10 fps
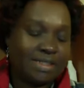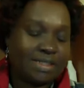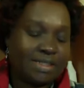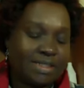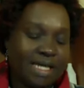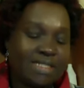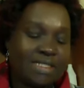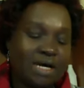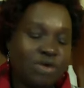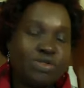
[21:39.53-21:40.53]
turns
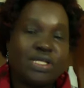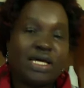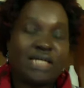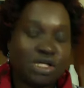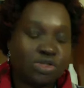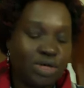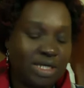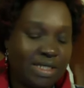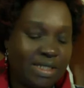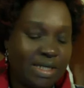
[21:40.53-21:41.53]
out that
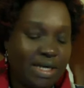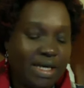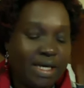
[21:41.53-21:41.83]
actually